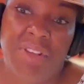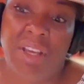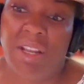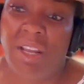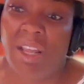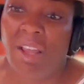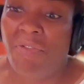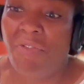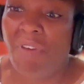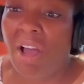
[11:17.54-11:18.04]

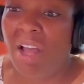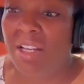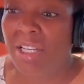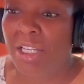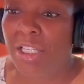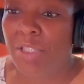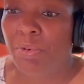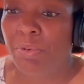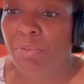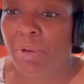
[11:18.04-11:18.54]
If I
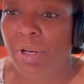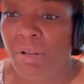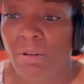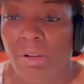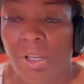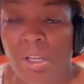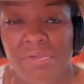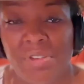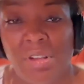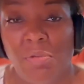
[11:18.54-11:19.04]
did spend money on
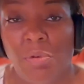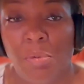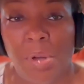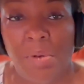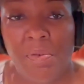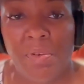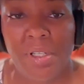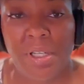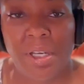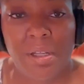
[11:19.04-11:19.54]
gifts, it would be
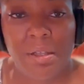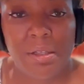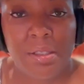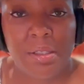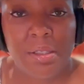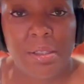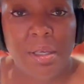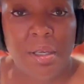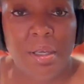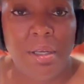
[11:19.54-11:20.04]

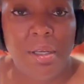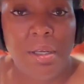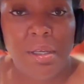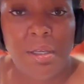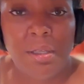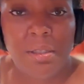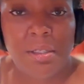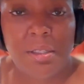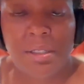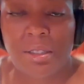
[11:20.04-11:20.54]
ridiculous.
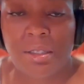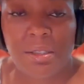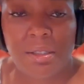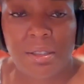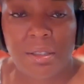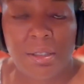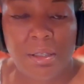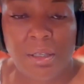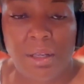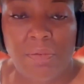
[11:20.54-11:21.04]
Just because.
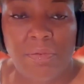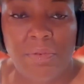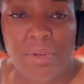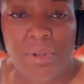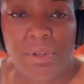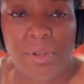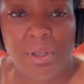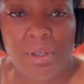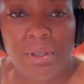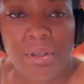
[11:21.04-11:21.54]

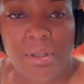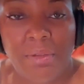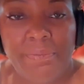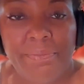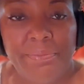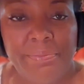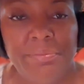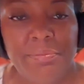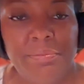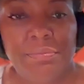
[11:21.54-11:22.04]
Well, I'm the
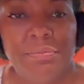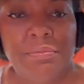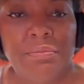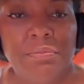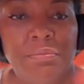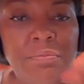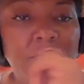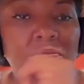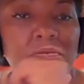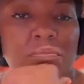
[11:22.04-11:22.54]
greatest
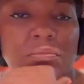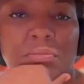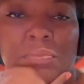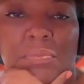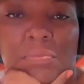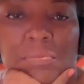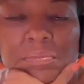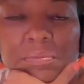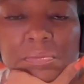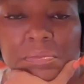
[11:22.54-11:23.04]
gift of
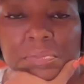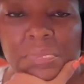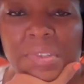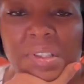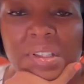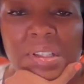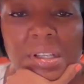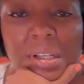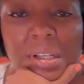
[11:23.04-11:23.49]
all, so yeah.